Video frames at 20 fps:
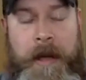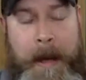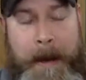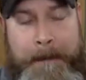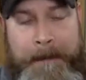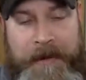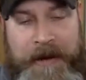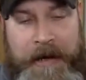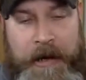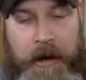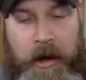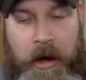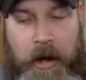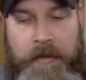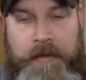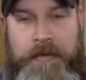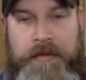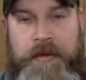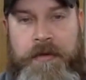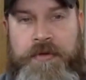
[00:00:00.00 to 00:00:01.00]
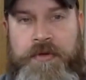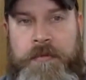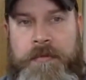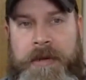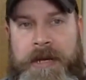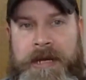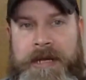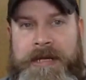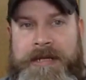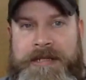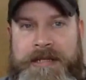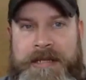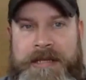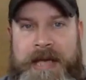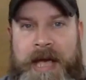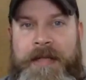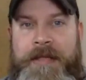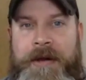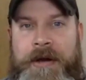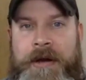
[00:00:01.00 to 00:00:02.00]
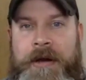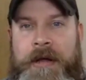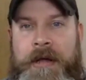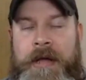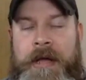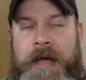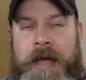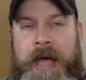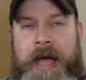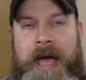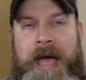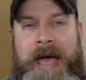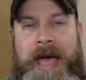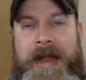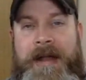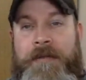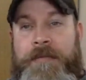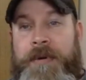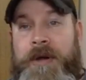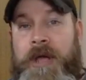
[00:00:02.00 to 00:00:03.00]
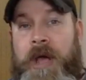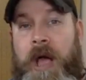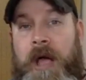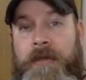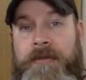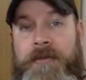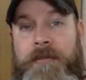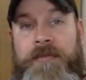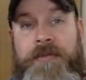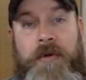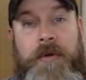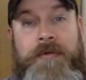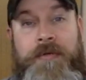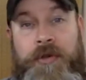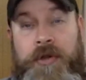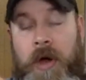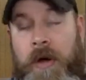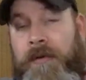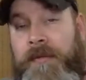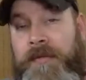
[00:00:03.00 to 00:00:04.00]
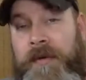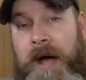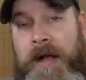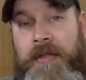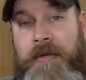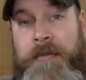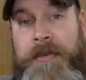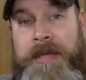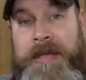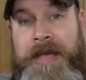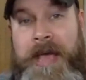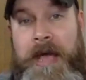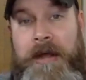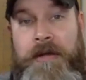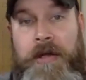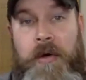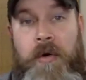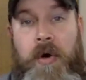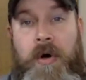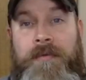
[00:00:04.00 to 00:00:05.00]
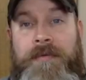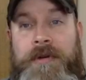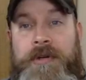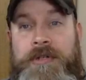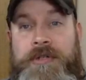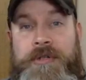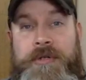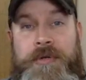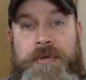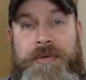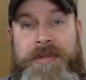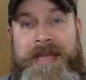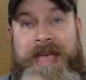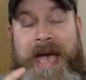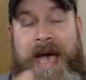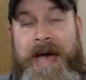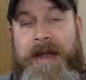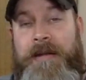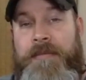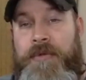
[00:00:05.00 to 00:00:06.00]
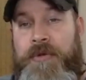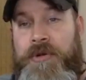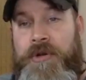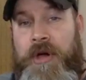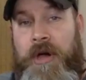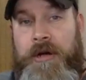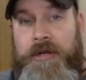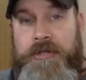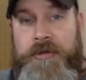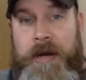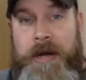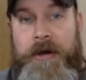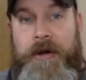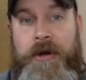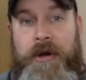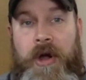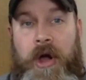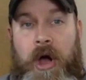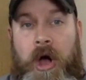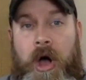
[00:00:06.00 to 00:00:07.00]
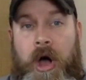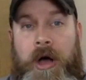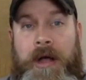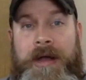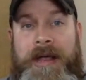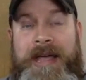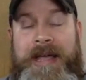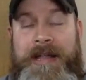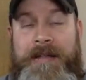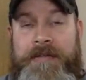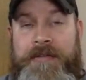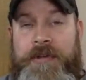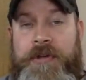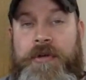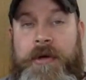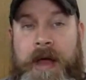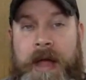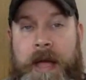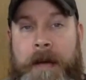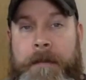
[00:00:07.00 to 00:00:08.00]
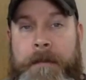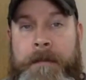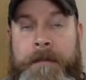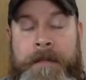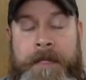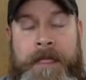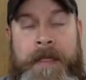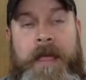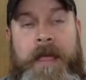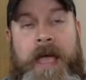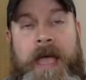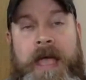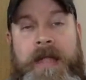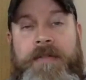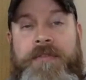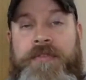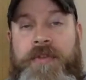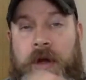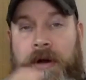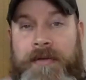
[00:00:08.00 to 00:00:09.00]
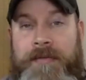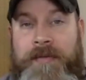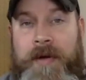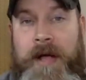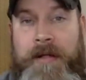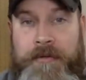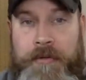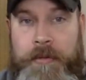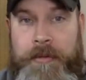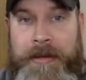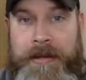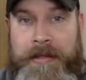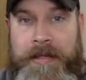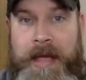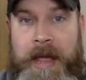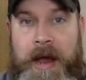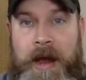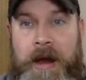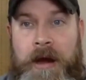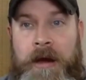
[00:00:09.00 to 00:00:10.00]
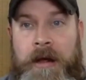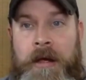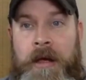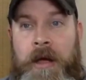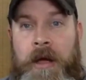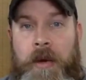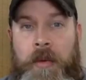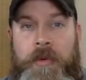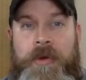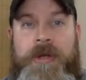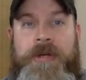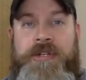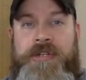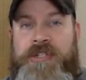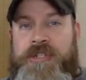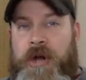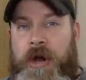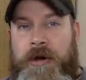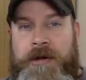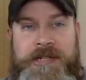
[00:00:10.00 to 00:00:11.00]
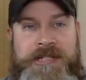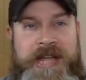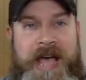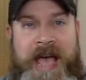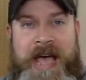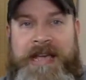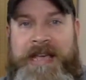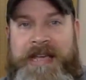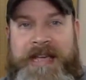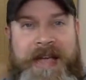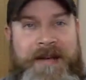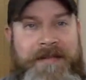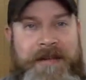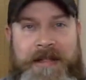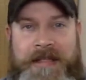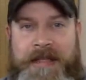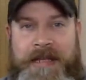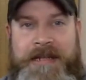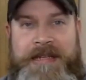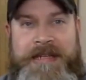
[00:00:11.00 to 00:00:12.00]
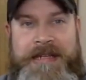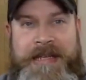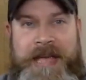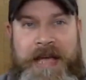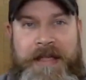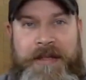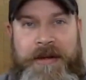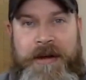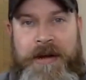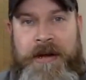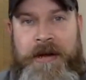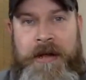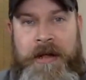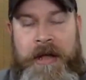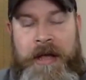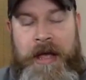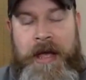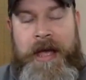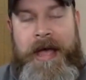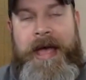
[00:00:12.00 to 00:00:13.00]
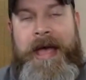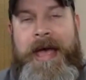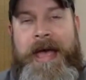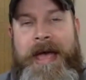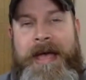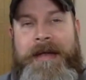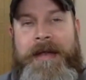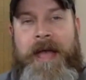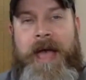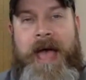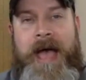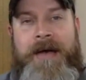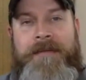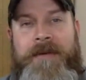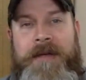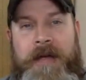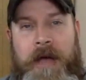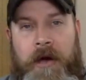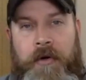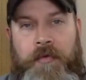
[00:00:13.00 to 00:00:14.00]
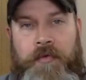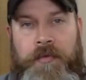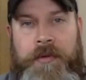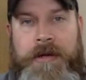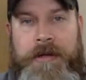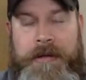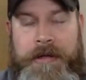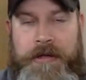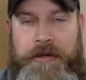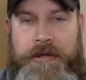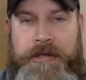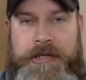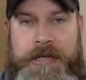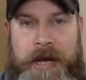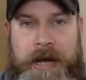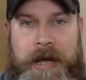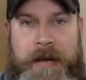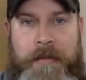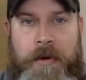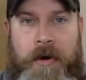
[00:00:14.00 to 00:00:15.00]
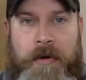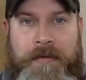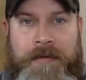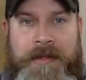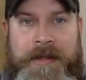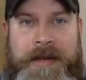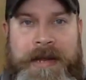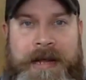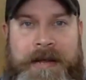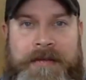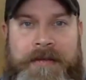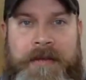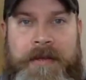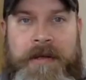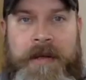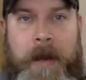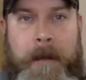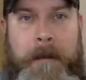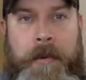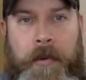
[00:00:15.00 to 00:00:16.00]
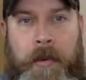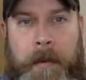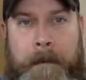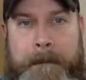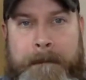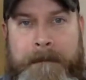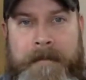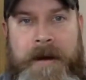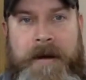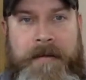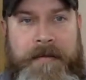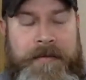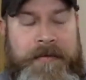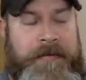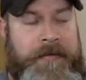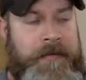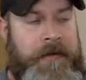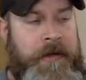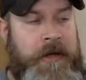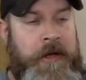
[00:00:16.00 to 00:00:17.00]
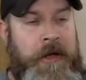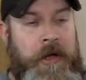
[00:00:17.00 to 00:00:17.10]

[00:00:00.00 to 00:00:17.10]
I'm bringing all the social media together, and it's pretty awesome. So if you don't follow me yet, go over to the Adam Your Dog Trainer on Instagram and start following me there. We're going to start tacking everything together and having a really good time over the next couple months.